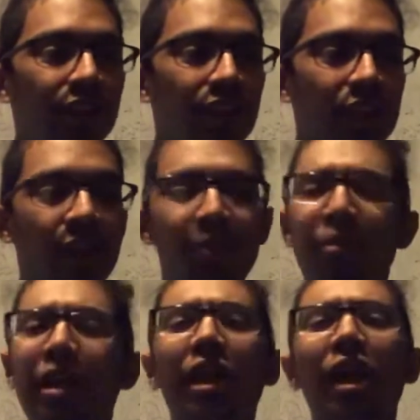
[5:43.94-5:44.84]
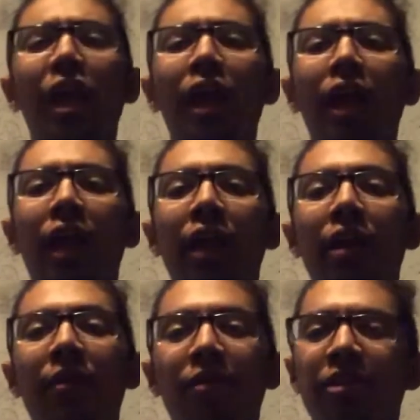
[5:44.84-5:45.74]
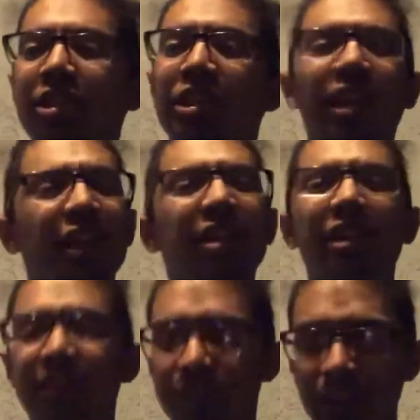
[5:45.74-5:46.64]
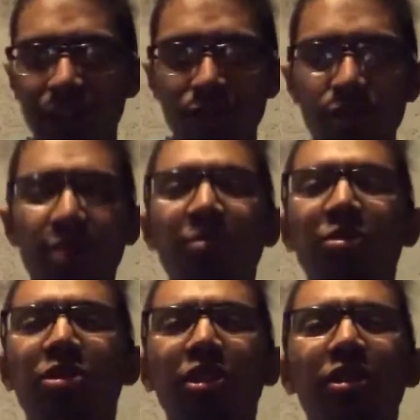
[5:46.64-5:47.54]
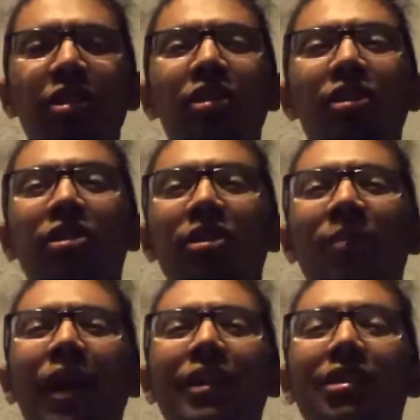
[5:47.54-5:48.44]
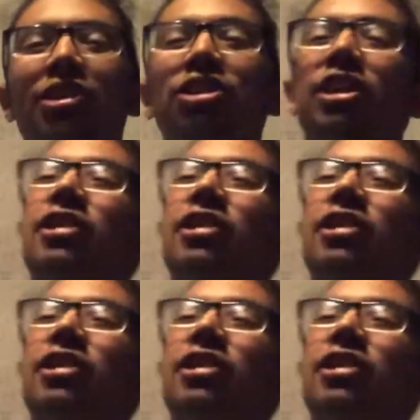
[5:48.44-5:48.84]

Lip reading: Then me and A decided let's do some acid shit.